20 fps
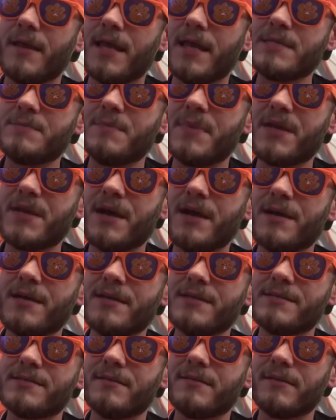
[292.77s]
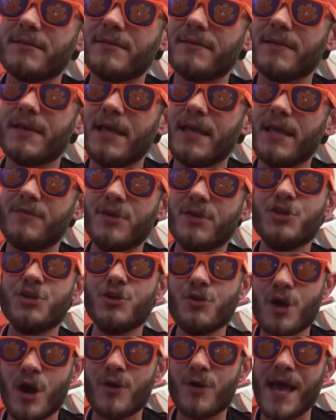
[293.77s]
is because if you
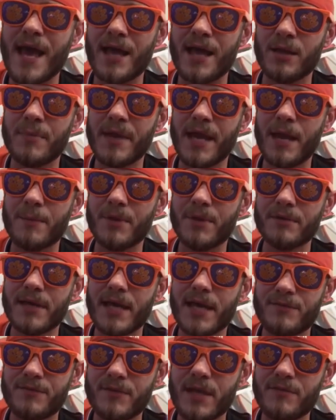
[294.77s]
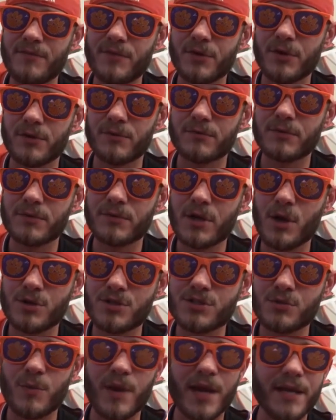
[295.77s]
do go to Alabama, if you're Coach
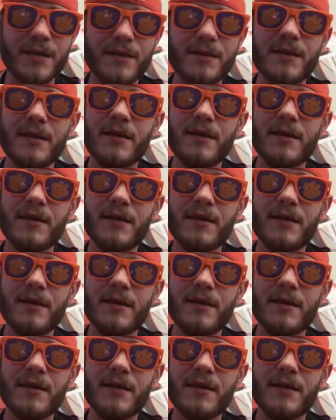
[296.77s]
Swinney,